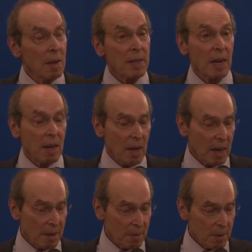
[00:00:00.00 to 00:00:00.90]
Yeah,
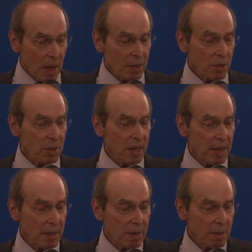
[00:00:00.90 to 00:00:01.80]
I should
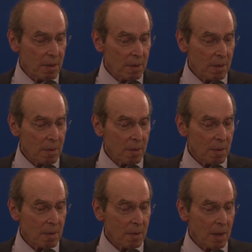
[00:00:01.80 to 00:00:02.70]
say,
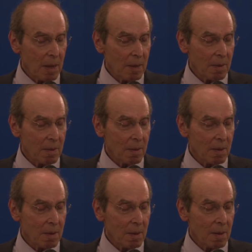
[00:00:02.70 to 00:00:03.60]

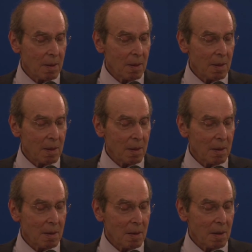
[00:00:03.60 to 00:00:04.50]

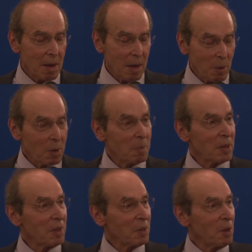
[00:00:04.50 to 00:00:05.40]
I wrote a
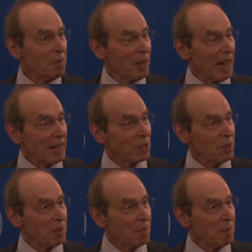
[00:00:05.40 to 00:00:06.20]
book on covert action.